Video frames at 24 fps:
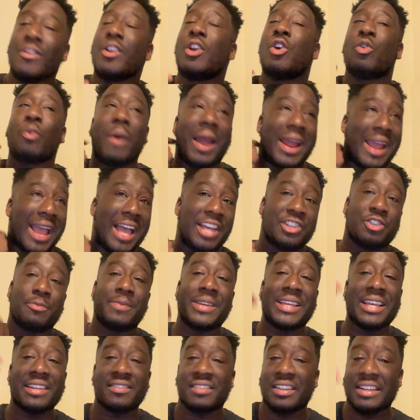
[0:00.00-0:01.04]
right? As you
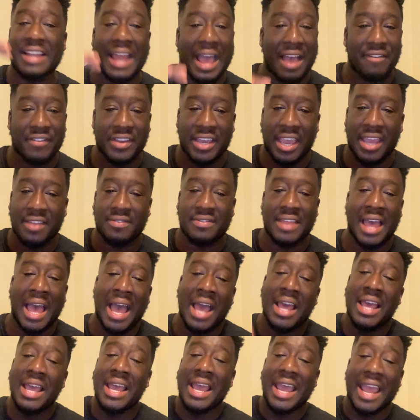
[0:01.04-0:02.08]
begin to navigate that,
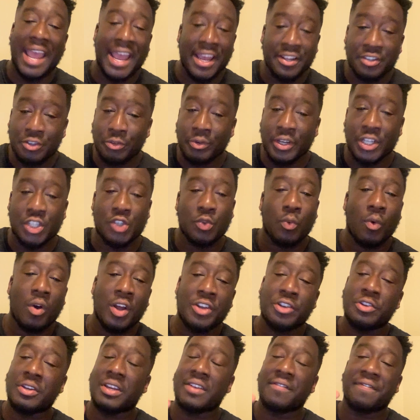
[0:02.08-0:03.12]
answer each one.
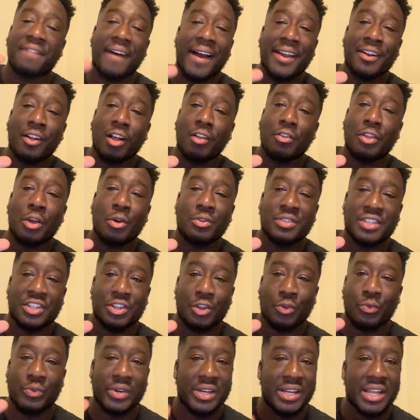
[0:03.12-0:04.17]
You can find all those in the
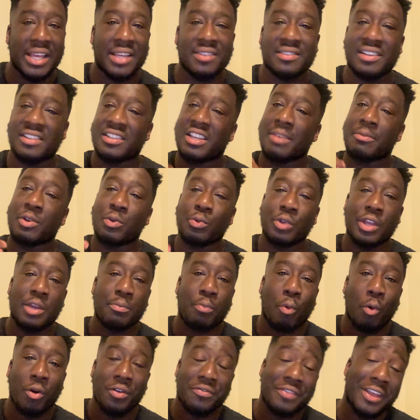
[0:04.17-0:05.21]
readings. It's gonna be really
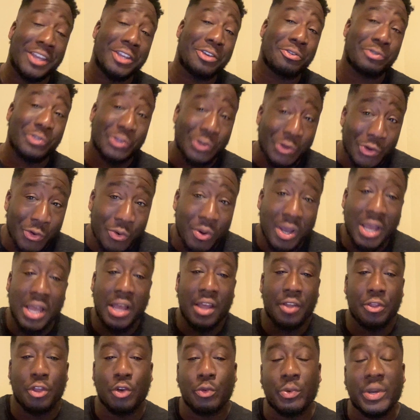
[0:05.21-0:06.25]
important that you do
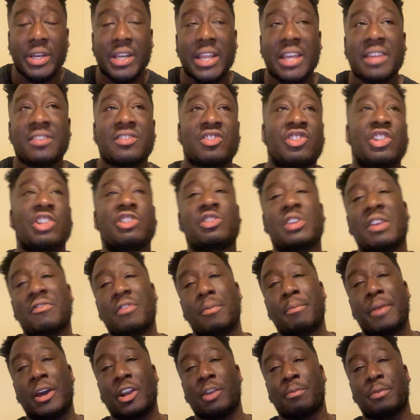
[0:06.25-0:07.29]
the readings just so you have a
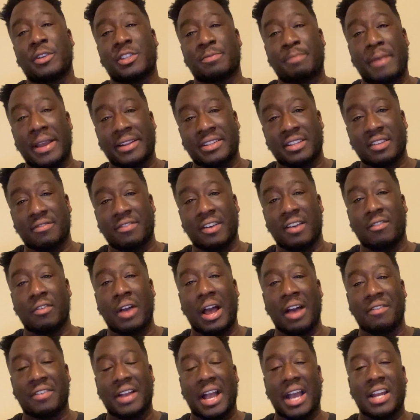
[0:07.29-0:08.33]
better perspective
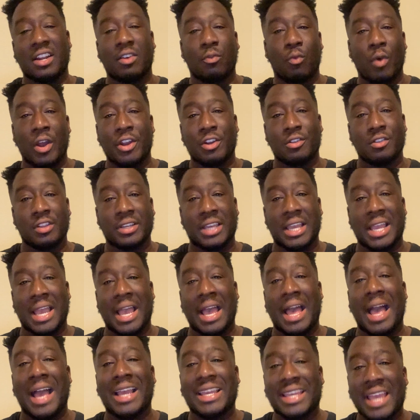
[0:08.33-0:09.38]
of kind of what you're looking
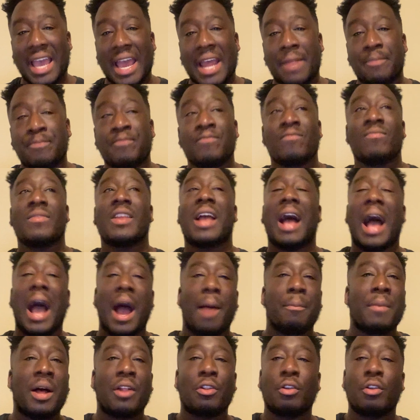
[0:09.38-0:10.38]
at. Again, I'm not